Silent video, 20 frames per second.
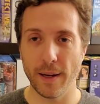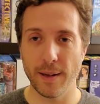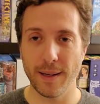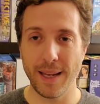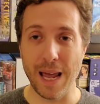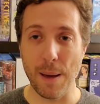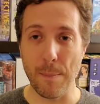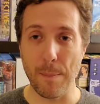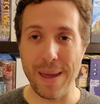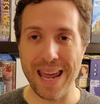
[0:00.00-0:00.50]

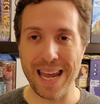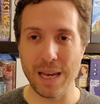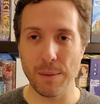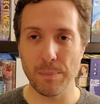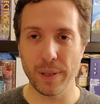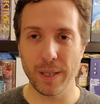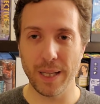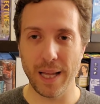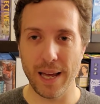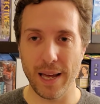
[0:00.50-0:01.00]
campaign
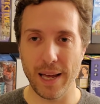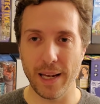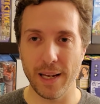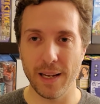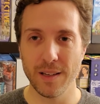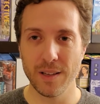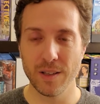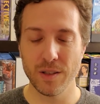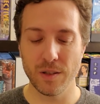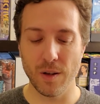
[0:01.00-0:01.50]
play.
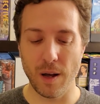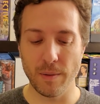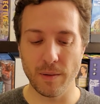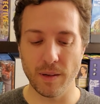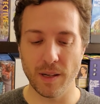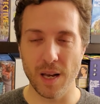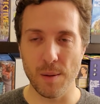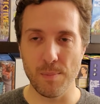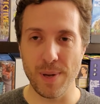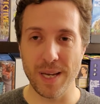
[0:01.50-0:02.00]
So I'd
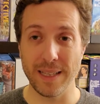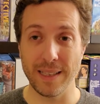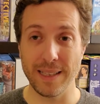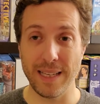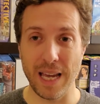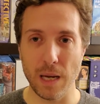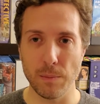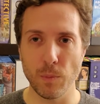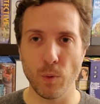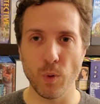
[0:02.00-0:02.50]
kind of pick a
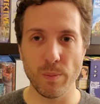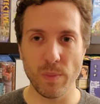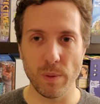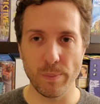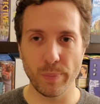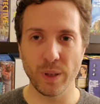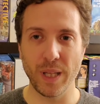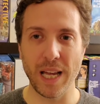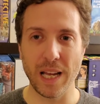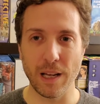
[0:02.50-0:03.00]
game and we'd be
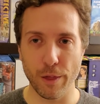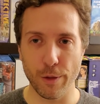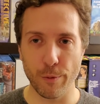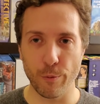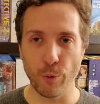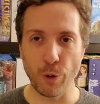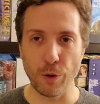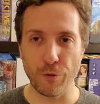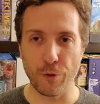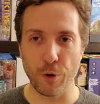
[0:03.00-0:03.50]
playing
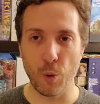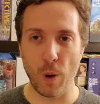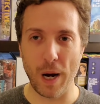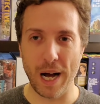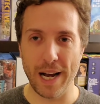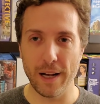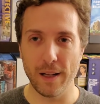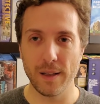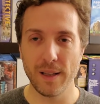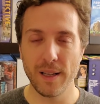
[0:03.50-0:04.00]
through it for a
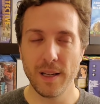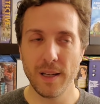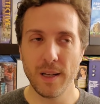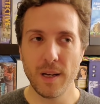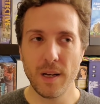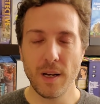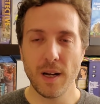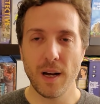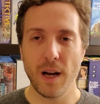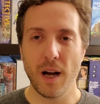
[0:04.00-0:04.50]
while.
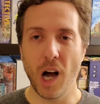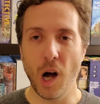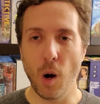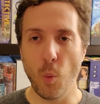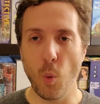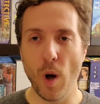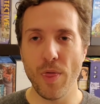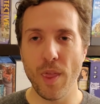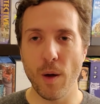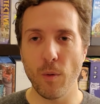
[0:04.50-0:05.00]

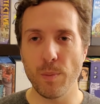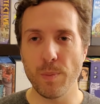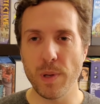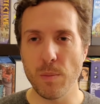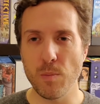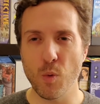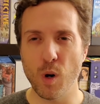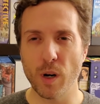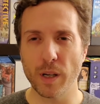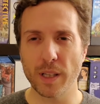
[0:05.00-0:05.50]
One that would be
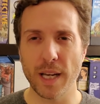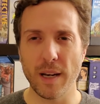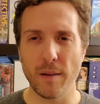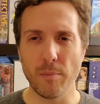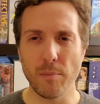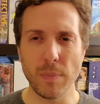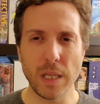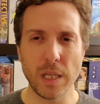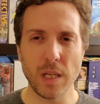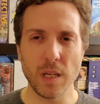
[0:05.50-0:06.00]
more kind of
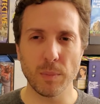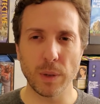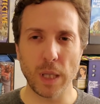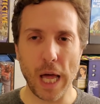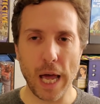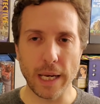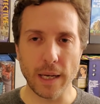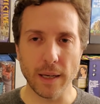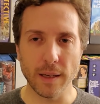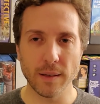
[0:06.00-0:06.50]
medium
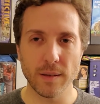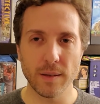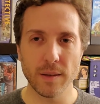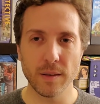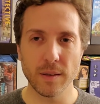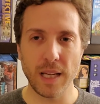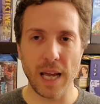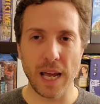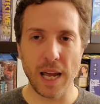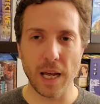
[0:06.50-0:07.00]
light
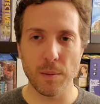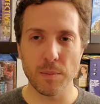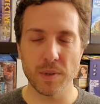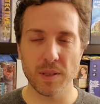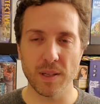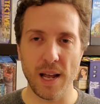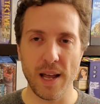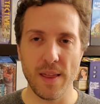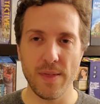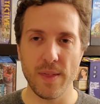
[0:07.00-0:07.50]
games,
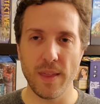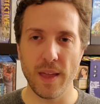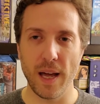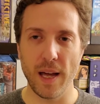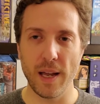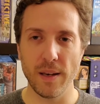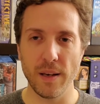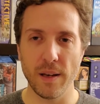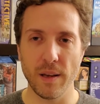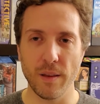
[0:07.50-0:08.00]
and
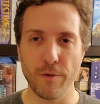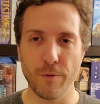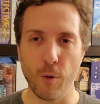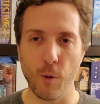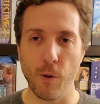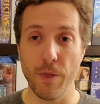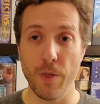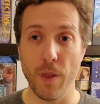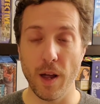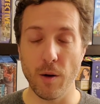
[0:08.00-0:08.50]
then the
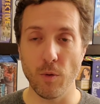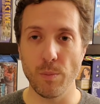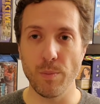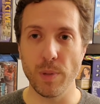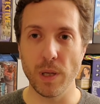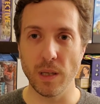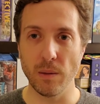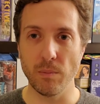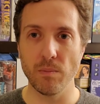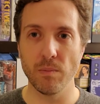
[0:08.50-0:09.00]
fourth night would
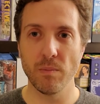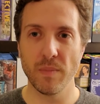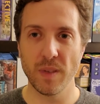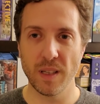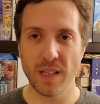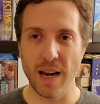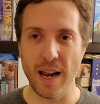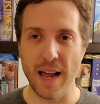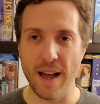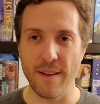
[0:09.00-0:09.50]
be
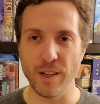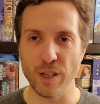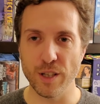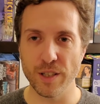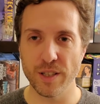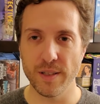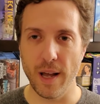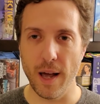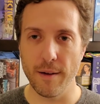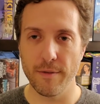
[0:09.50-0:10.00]
kind of heavier
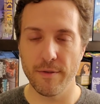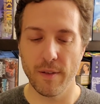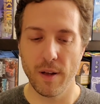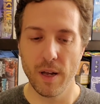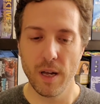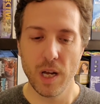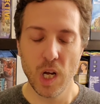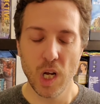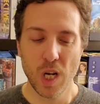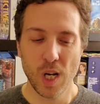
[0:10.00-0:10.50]
stuff.
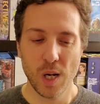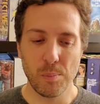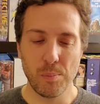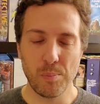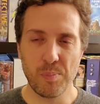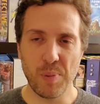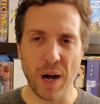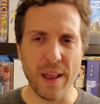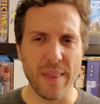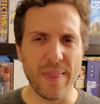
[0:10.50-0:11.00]

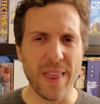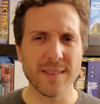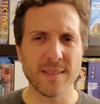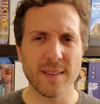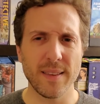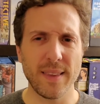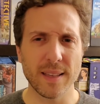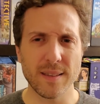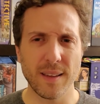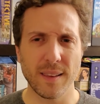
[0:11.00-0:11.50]
But that's
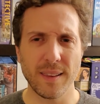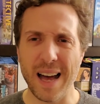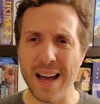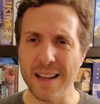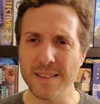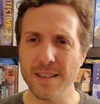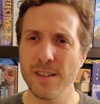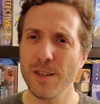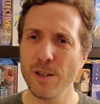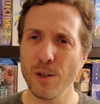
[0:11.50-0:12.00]
a lot
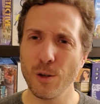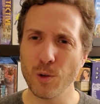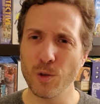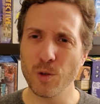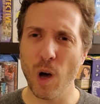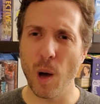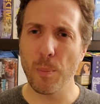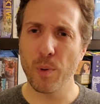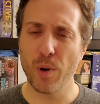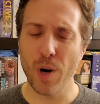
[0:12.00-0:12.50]
to do, so
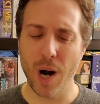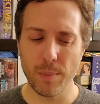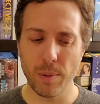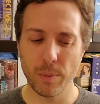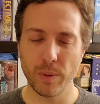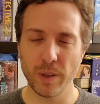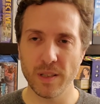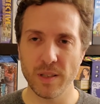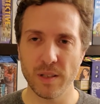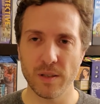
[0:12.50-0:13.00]
I'll
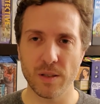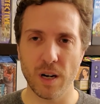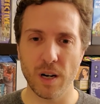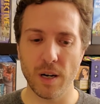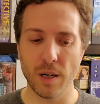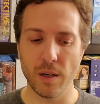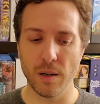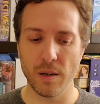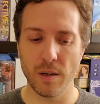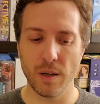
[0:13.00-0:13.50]
probably
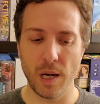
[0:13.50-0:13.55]
start